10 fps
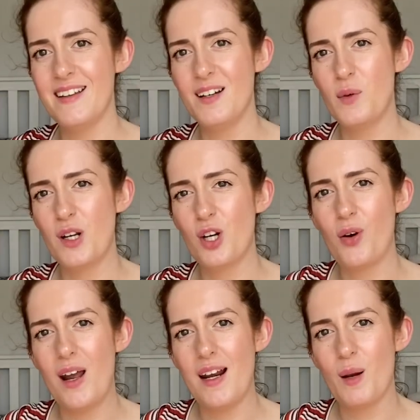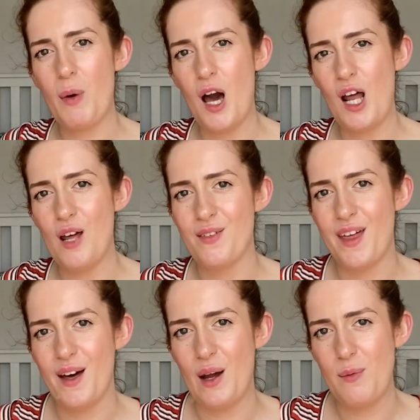We're going to create a little pile over
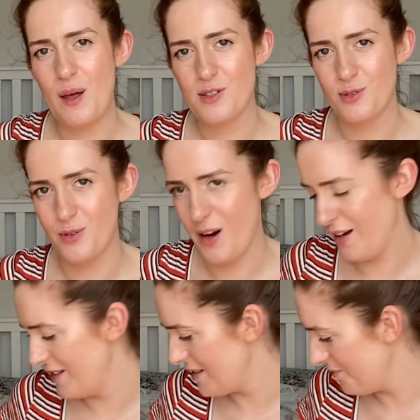there, hope that's alright.